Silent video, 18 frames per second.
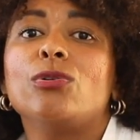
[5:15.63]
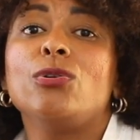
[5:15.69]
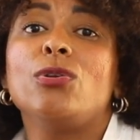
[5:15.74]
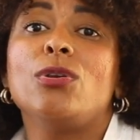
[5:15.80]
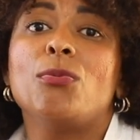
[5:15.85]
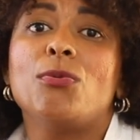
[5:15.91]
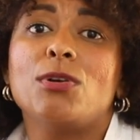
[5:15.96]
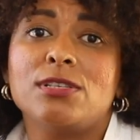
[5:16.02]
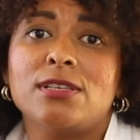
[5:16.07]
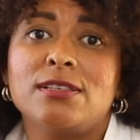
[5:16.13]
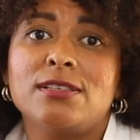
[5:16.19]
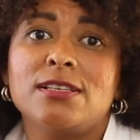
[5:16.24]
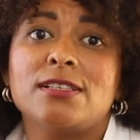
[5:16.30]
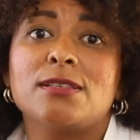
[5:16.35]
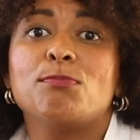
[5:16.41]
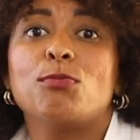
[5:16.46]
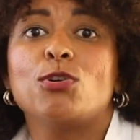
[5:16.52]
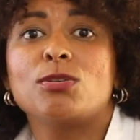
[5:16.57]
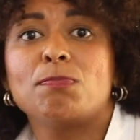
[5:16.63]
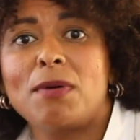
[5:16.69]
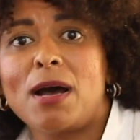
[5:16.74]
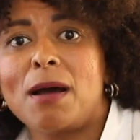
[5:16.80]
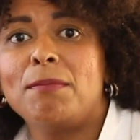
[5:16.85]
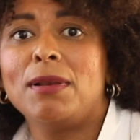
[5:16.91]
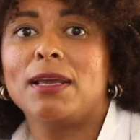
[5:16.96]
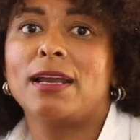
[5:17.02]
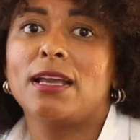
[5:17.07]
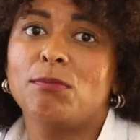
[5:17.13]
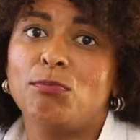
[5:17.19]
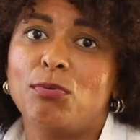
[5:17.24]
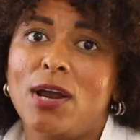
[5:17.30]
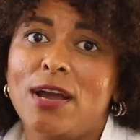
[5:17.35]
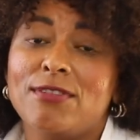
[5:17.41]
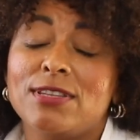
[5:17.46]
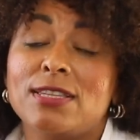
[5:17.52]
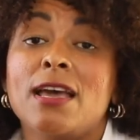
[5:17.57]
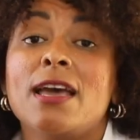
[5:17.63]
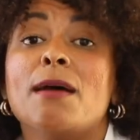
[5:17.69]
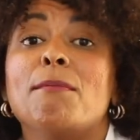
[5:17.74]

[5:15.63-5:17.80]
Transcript: universities, both public and private,